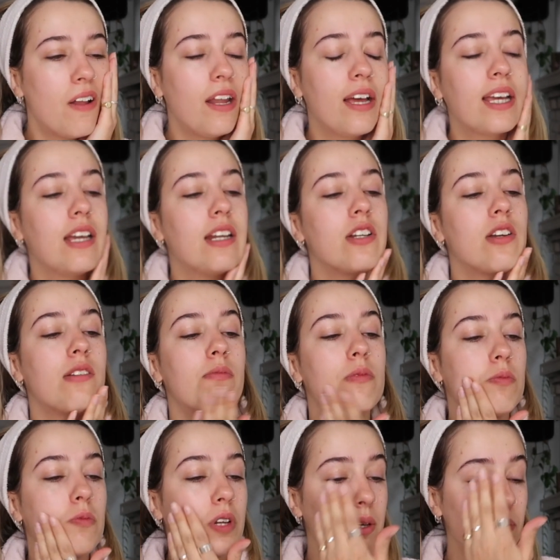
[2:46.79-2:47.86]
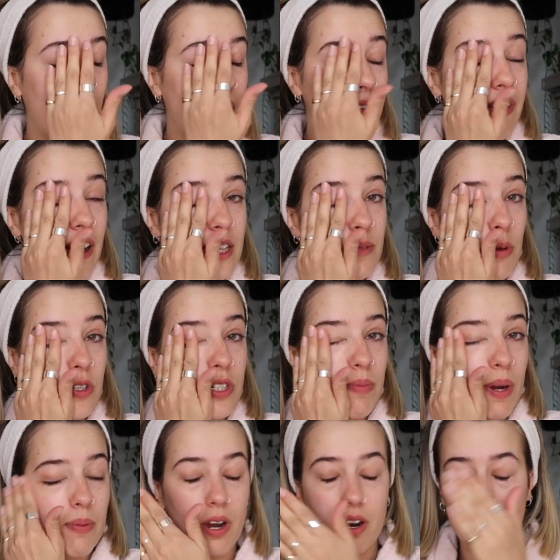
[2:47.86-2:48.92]
Like, it really mattifies most
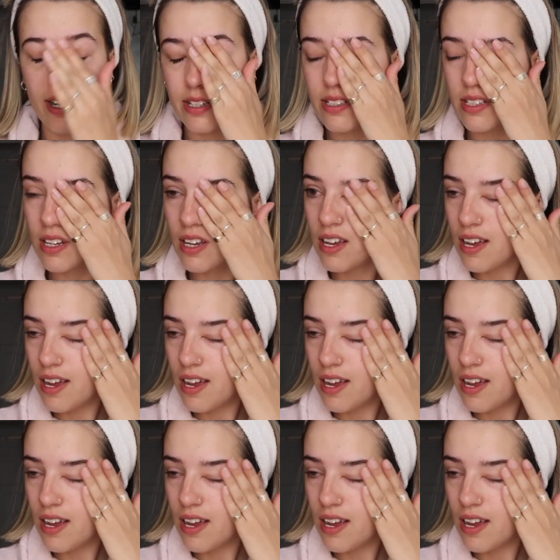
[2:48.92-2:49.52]
of my products.